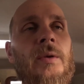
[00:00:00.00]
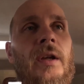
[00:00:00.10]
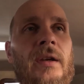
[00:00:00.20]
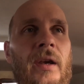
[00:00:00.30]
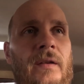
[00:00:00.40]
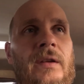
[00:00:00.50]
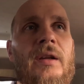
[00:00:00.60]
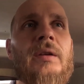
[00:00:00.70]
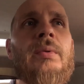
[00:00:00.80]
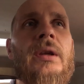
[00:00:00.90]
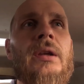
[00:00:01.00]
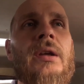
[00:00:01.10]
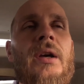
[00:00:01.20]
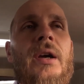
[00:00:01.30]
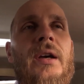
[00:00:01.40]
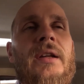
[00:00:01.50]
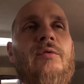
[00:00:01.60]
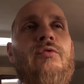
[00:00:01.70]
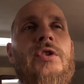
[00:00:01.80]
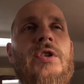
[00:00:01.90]
but I guess it can
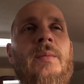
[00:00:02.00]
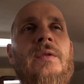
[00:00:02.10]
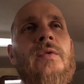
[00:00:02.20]
reach up to